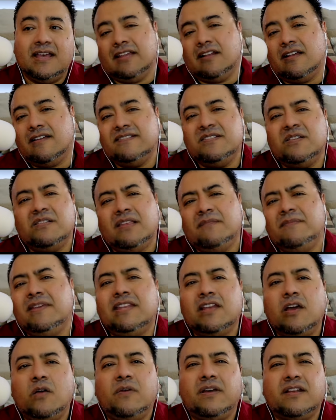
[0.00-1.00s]
And also let me
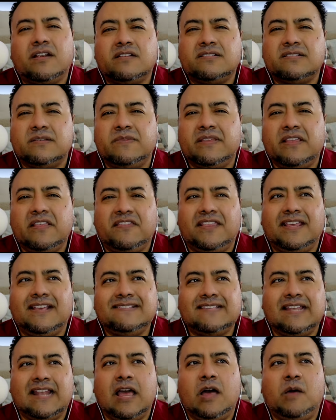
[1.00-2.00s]
know what are some of the
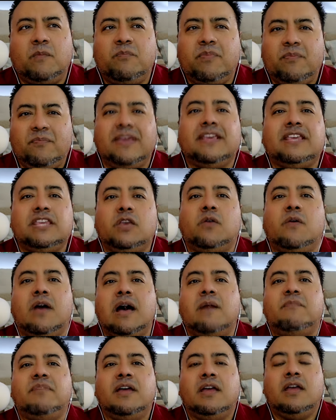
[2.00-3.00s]
things that help pick you
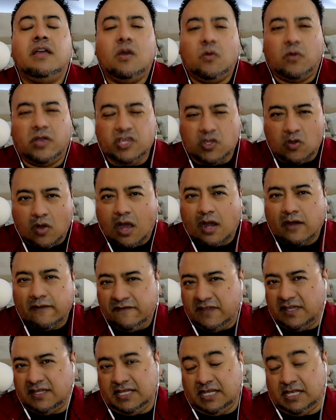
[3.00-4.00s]
up when you are
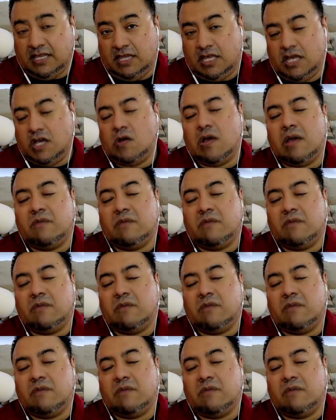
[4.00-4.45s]
feeling low.